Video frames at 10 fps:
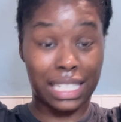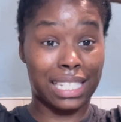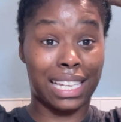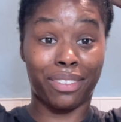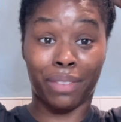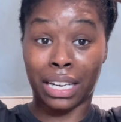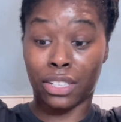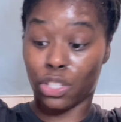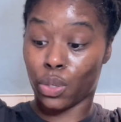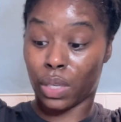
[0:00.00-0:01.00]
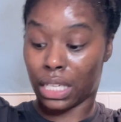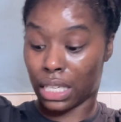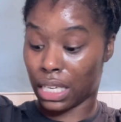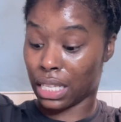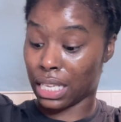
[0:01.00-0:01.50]
just get right into
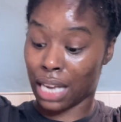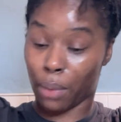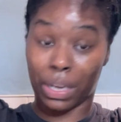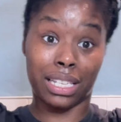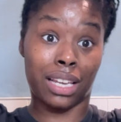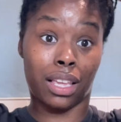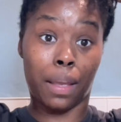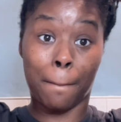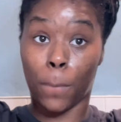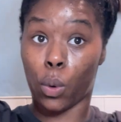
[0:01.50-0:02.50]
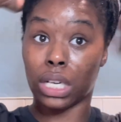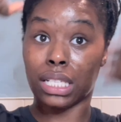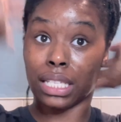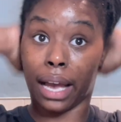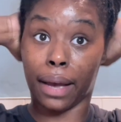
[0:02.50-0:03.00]
it. Let's not waste any more
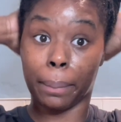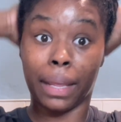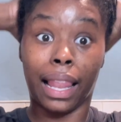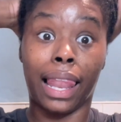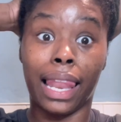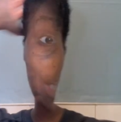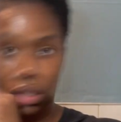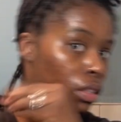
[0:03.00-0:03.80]
time. Let's